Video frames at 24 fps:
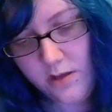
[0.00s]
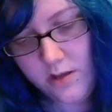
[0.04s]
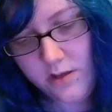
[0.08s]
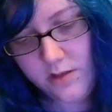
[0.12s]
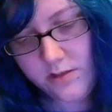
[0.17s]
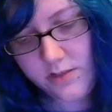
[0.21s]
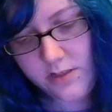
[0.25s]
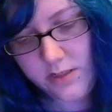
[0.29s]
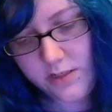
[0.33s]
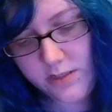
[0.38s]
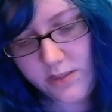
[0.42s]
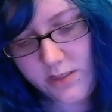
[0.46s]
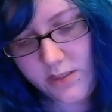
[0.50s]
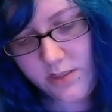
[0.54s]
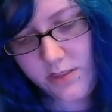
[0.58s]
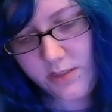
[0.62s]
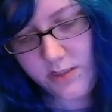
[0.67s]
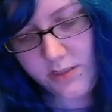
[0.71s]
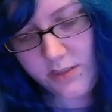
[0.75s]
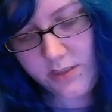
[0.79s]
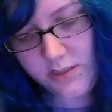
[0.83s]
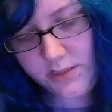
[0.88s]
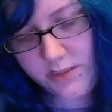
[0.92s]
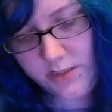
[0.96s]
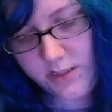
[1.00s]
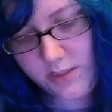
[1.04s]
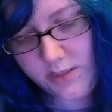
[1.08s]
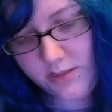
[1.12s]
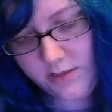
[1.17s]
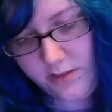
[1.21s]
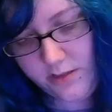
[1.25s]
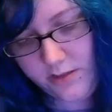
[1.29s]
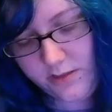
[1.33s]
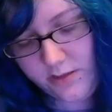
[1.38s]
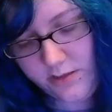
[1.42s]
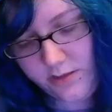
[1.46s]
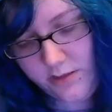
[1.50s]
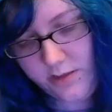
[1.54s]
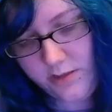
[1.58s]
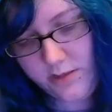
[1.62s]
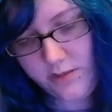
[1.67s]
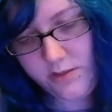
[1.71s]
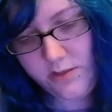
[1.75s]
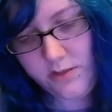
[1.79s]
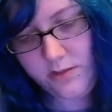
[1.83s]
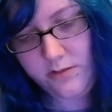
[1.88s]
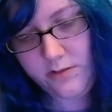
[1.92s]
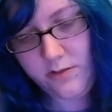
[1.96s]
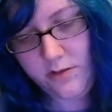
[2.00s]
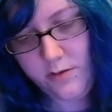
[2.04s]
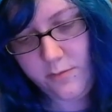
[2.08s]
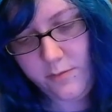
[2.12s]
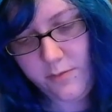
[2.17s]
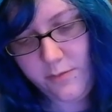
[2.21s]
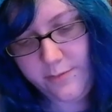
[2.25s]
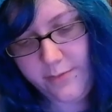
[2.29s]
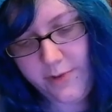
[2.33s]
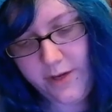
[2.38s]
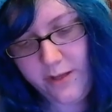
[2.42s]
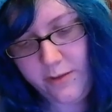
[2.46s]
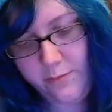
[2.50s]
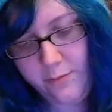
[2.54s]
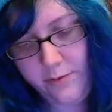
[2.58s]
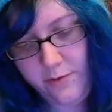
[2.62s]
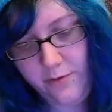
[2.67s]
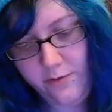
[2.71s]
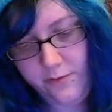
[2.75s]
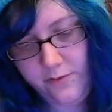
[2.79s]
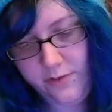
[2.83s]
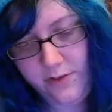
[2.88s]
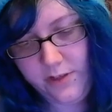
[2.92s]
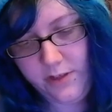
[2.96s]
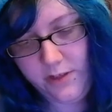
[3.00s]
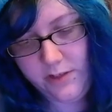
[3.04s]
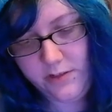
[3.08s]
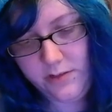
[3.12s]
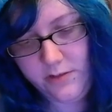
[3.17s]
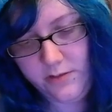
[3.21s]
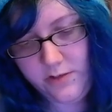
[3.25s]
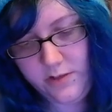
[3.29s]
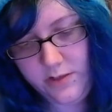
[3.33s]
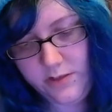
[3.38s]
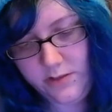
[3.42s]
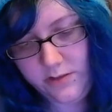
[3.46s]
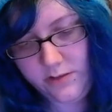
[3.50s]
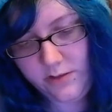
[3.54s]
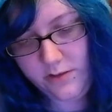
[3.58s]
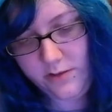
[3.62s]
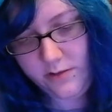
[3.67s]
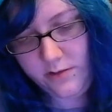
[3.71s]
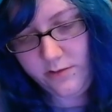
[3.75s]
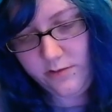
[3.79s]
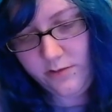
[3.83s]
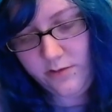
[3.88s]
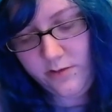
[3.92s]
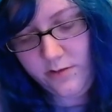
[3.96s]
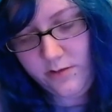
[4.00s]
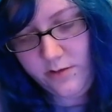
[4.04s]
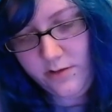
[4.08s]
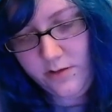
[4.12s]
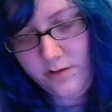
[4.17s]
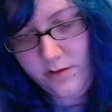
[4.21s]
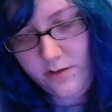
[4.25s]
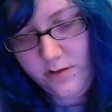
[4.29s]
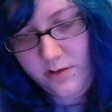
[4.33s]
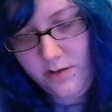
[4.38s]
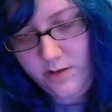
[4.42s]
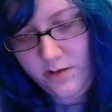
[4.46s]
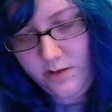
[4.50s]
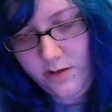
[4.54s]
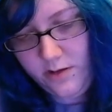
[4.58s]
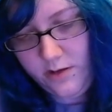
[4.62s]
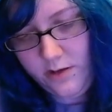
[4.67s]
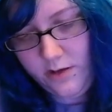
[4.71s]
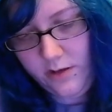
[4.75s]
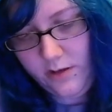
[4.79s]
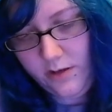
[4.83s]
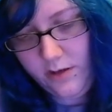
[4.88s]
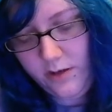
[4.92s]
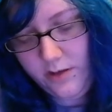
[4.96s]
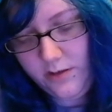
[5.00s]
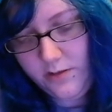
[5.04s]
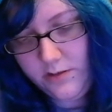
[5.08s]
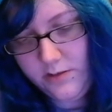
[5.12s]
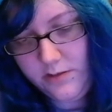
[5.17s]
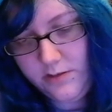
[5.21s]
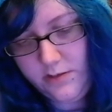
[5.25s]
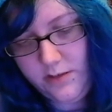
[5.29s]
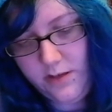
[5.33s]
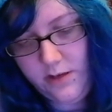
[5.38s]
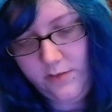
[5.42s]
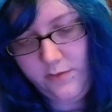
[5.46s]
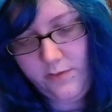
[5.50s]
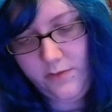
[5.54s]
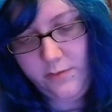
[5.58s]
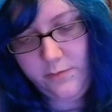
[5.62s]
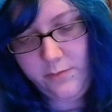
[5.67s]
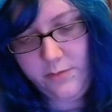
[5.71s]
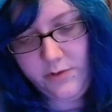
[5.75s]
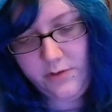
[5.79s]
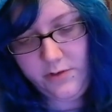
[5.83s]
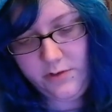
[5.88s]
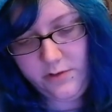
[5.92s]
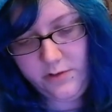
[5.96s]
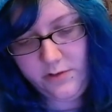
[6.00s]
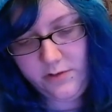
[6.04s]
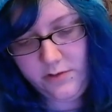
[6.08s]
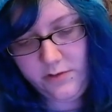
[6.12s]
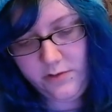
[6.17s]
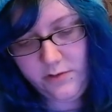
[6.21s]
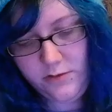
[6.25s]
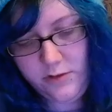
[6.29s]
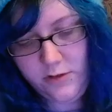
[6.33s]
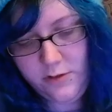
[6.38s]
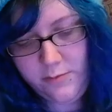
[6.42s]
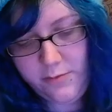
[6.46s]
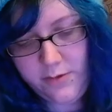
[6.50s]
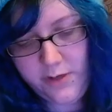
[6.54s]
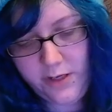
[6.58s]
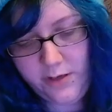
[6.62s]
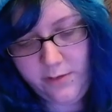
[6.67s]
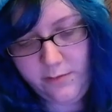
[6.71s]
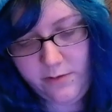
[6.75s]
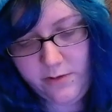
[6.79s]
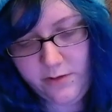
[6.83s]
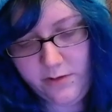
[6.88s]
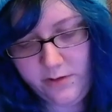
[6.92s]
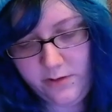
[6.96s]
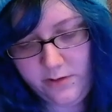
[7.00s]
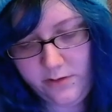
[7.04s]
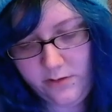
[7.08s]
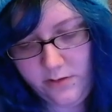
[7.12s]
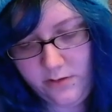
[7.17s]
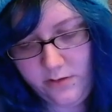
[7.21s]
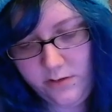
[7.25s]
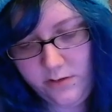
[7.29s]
It's actually good, because I literally just threw out my bath poof like 2 days ago. And I just haven't been to the store to buy one.